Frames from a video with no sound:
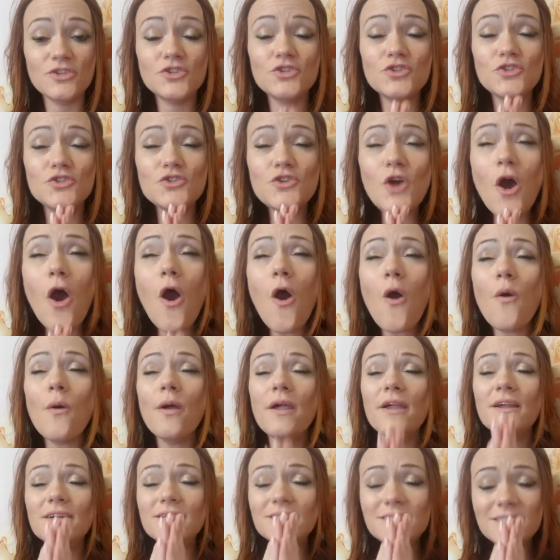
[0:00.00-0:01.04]
So
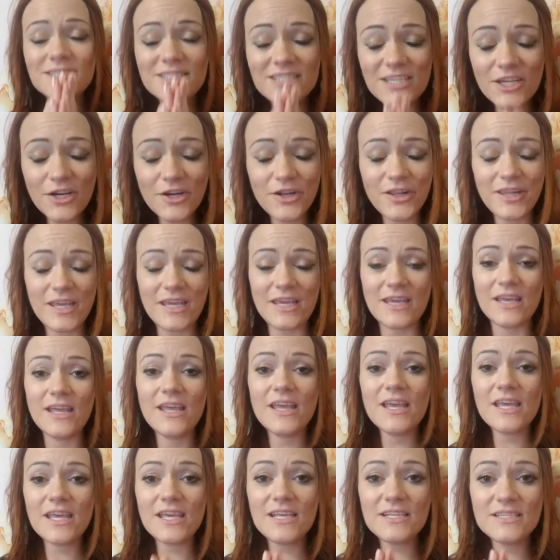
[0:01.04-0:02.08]
dearly,
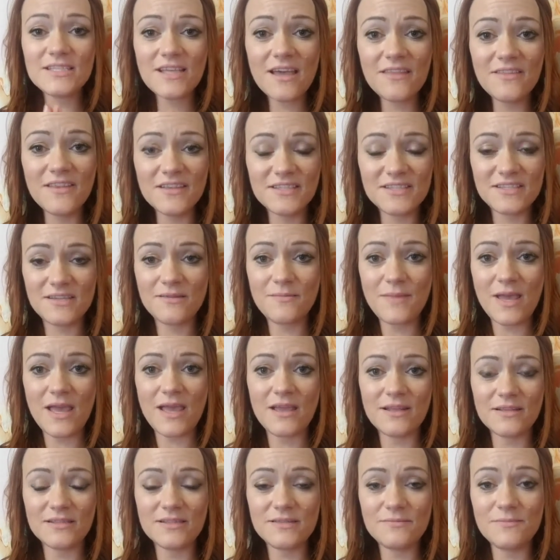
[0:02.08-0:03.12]
he said this to
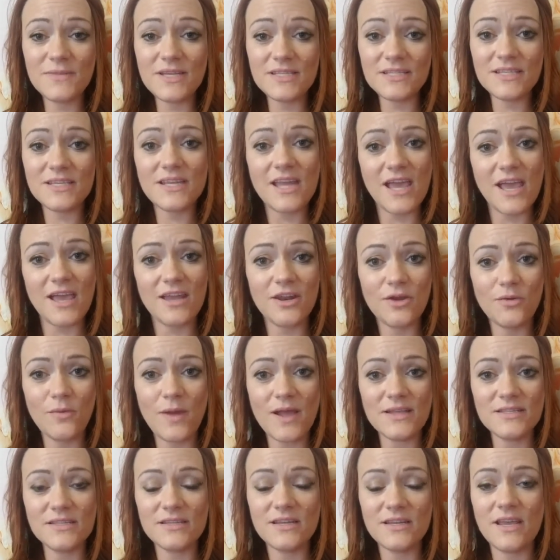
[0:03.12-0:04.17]
me today, and it
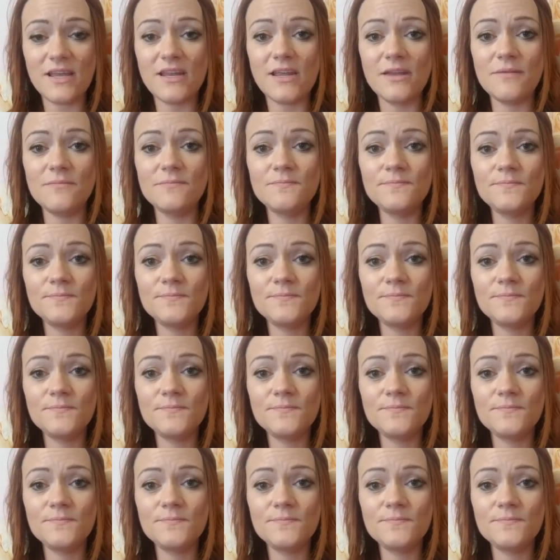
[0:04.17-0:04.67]
resonated.